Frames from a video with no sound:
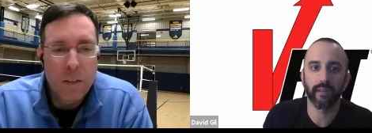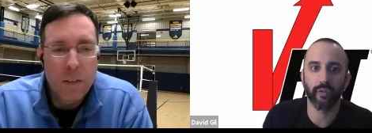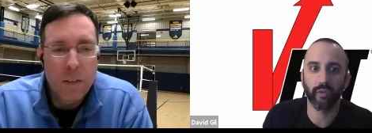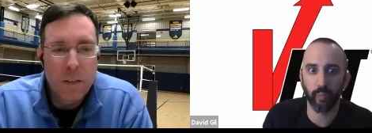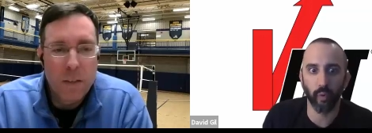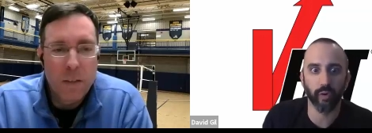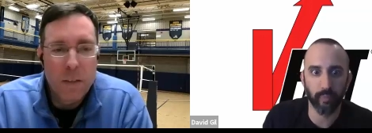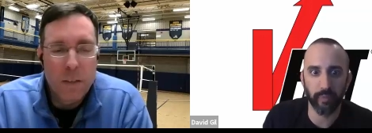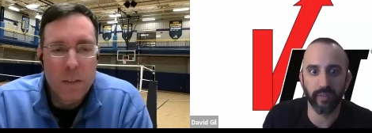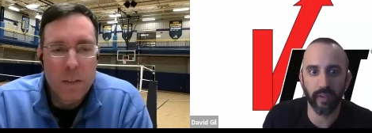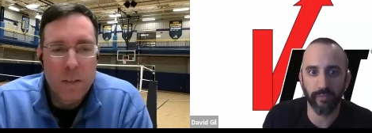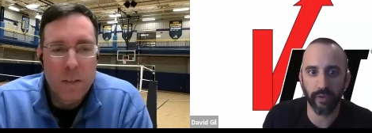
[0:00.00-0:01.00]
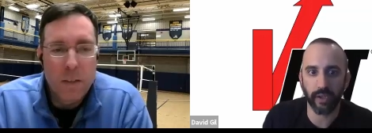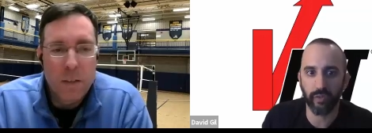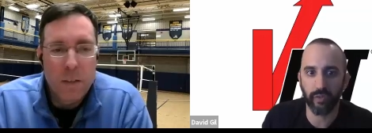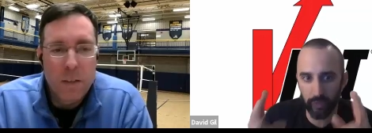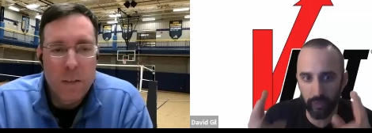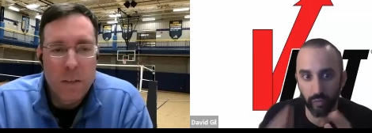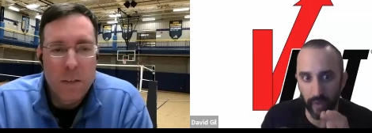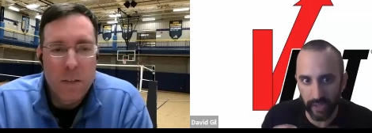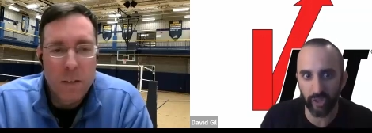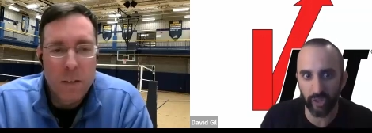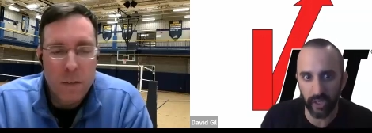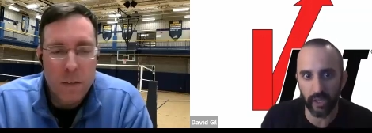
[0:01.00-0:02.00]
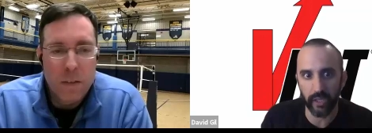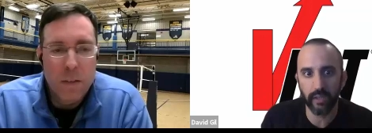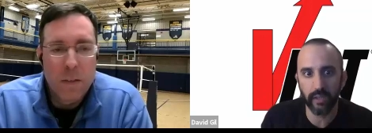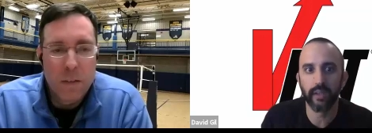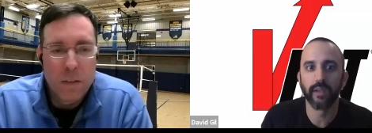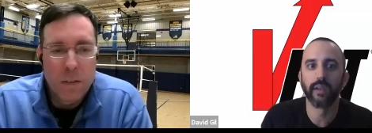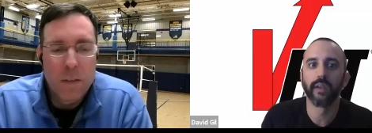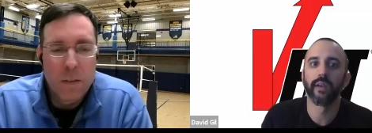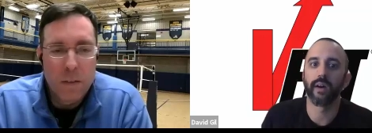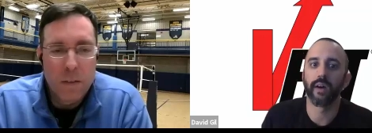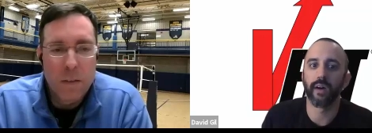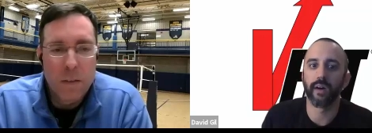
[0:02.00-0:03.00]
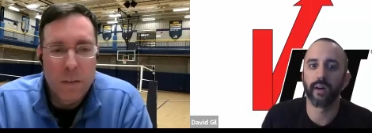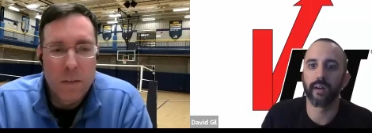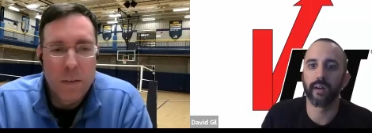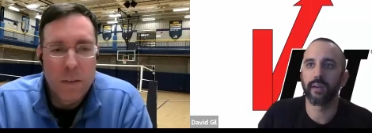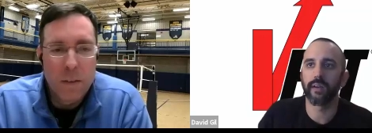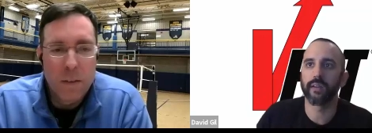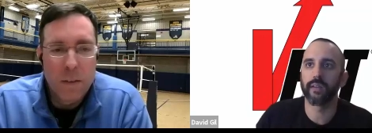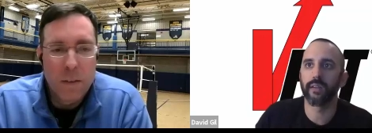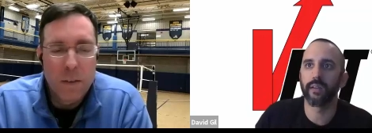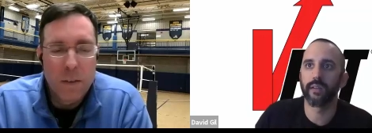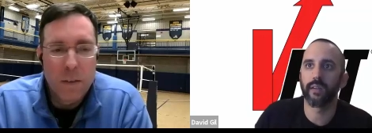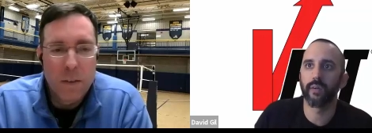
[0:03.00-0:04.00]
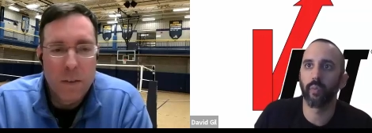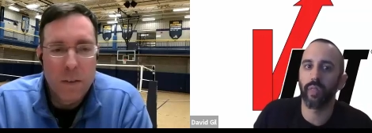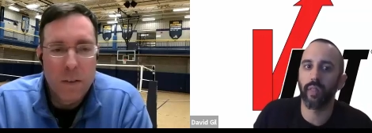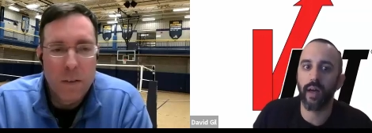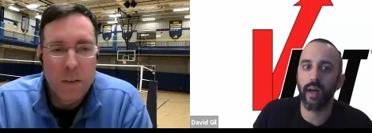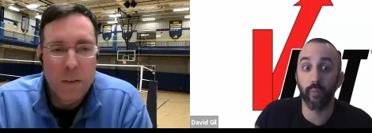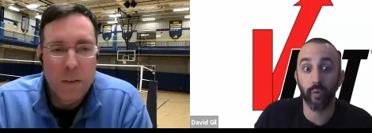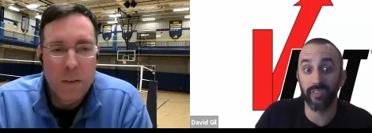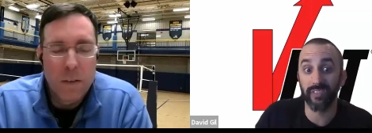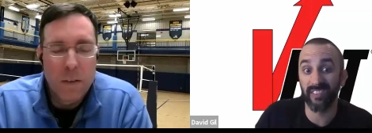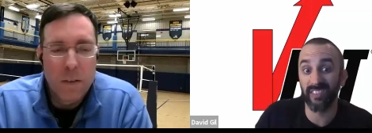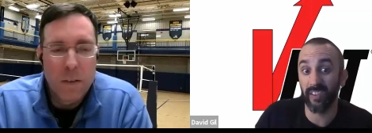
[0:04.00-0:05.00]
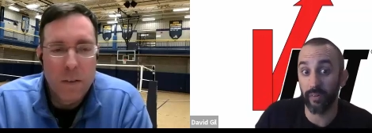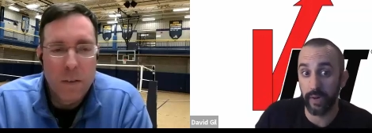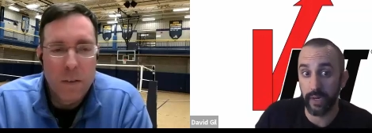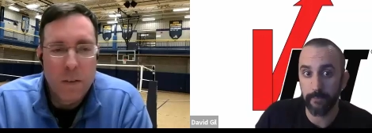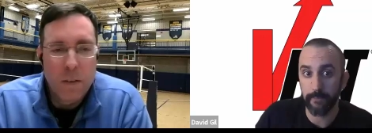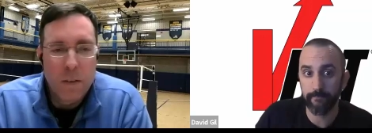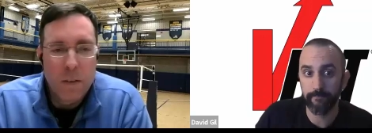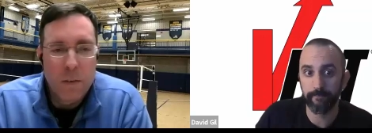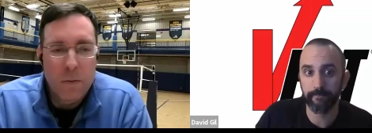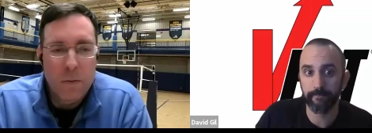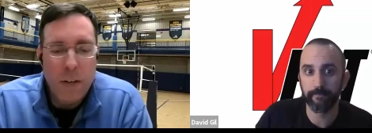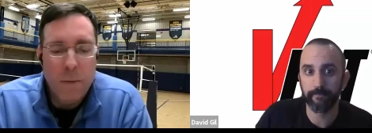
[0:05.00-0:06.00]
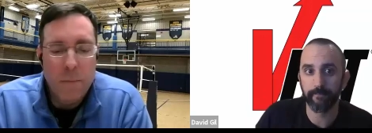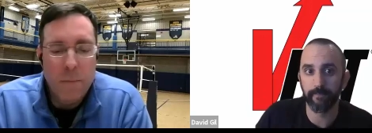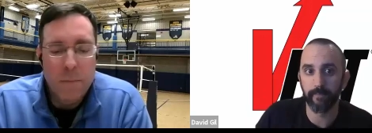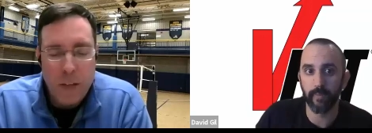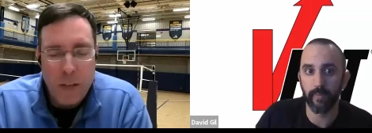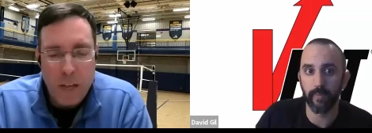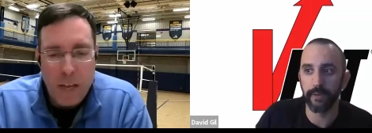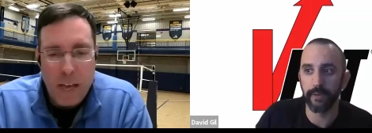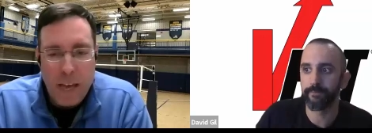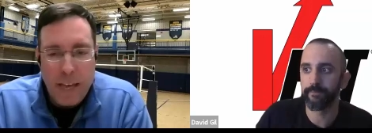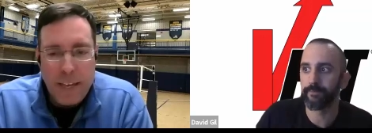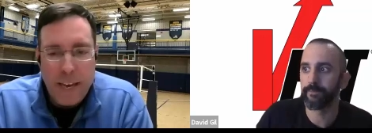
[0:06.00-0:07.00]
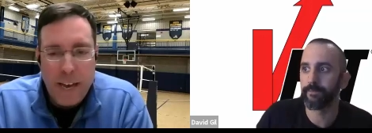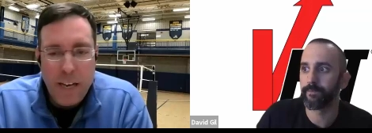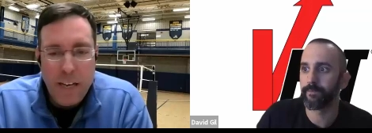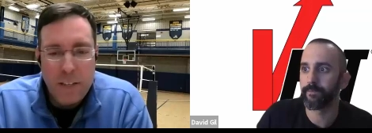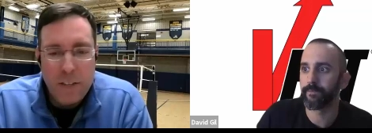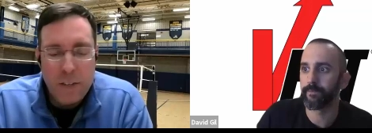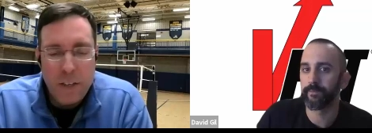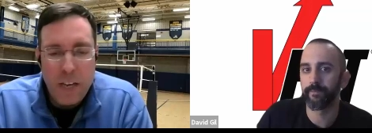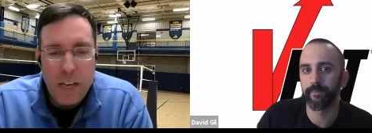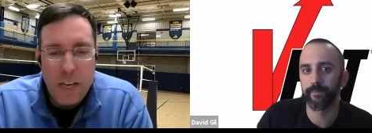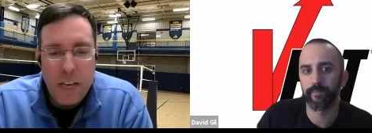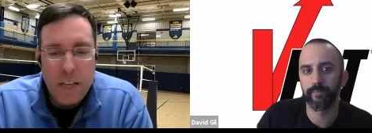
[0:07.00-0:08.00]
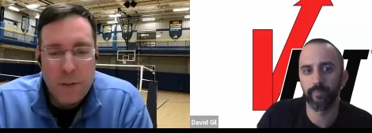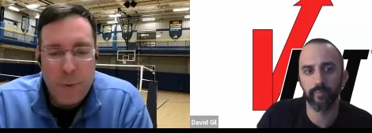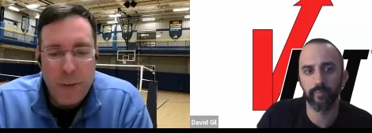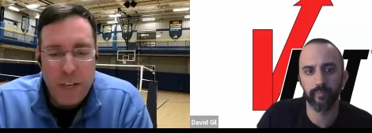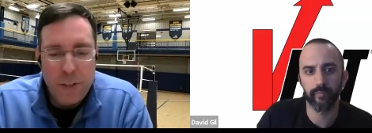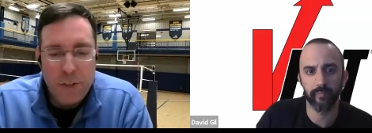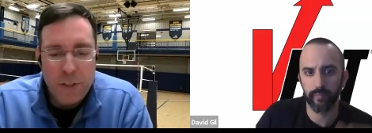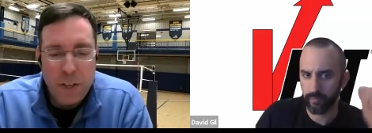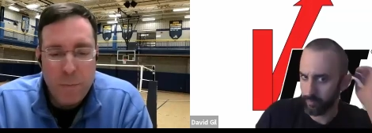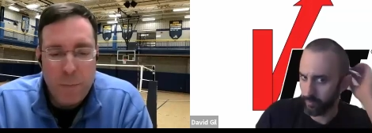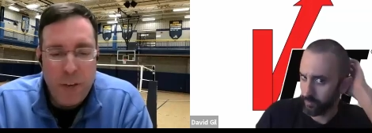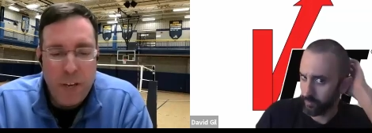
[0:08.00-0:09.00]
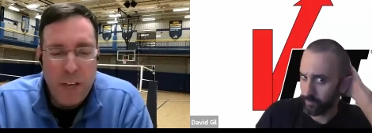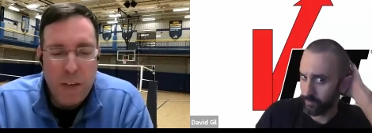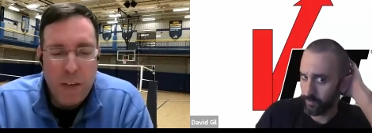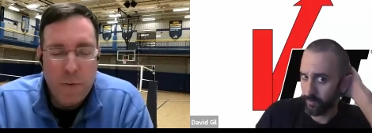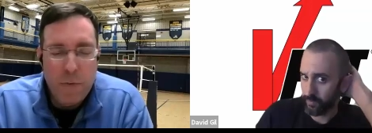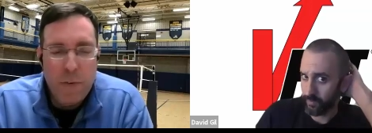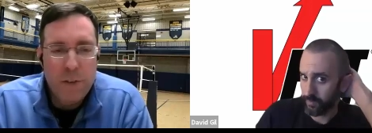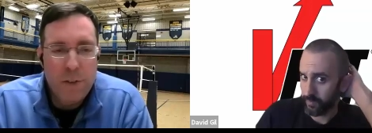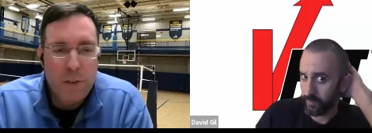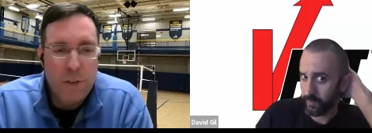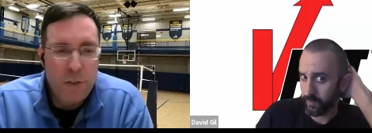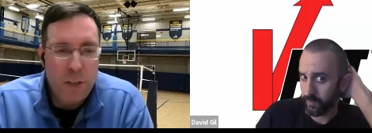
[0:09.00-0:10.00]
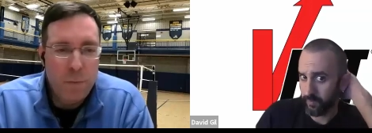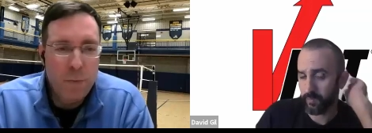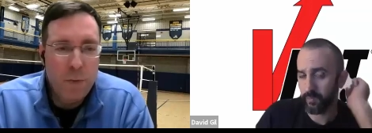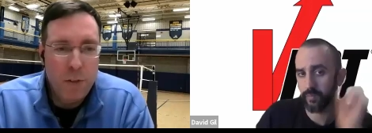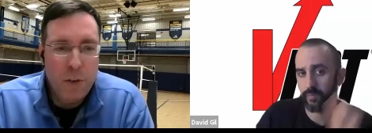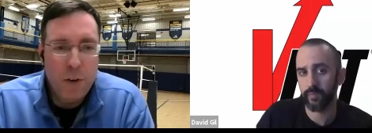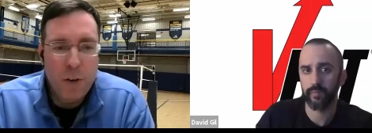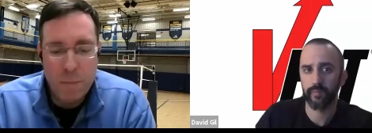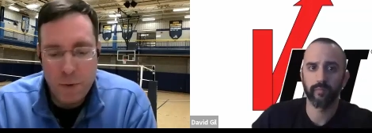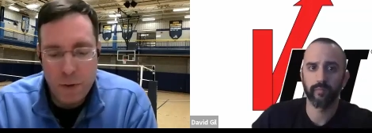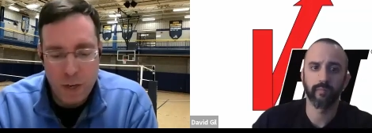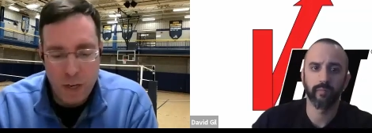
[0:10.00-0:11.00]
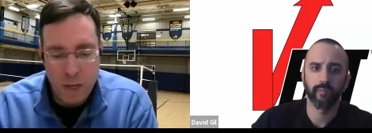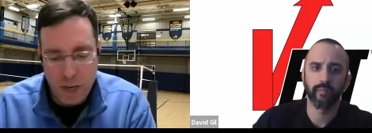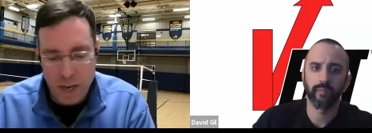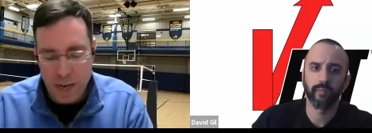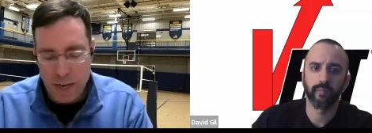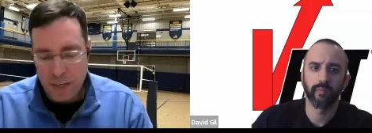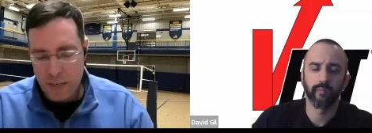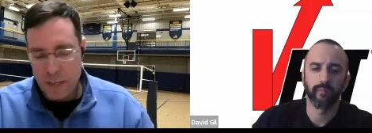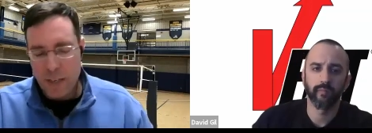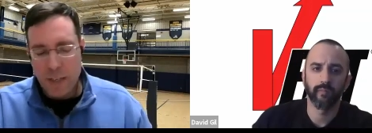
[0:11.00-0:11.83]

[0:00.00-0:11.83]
Speaker 1: sport specific stretching uh, with a lot more sincerity.
Speaker 2: Right. Yeah, it's it's been interesting being in professional gyms in Europe, and